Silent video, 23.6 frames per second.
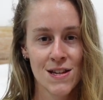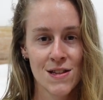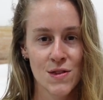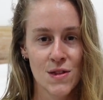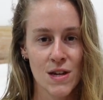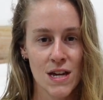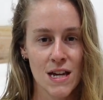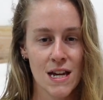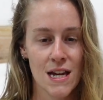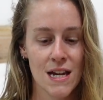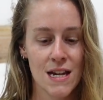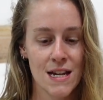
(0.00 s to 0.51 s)

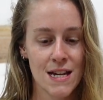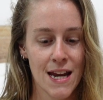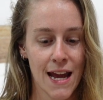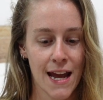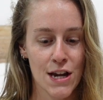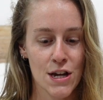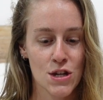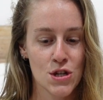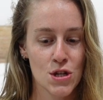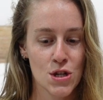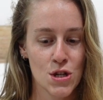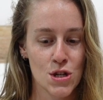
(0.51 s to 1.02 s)
the
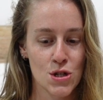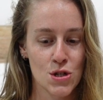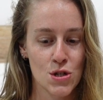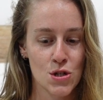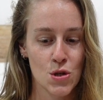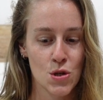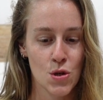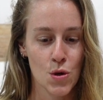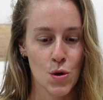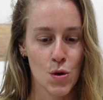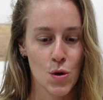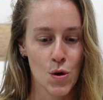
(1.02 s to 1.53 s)
connection
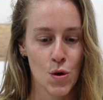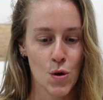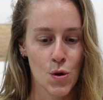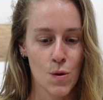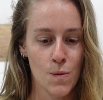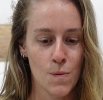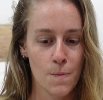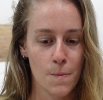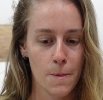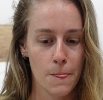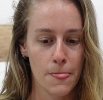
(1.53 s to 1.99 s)
to